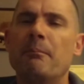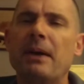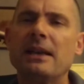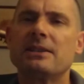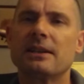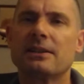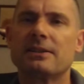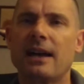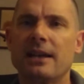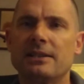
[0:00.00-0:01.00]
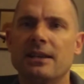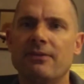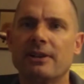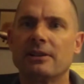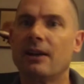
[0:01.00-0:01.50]
basic
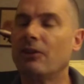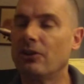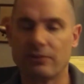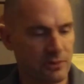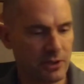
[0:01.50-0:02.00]
scientific level,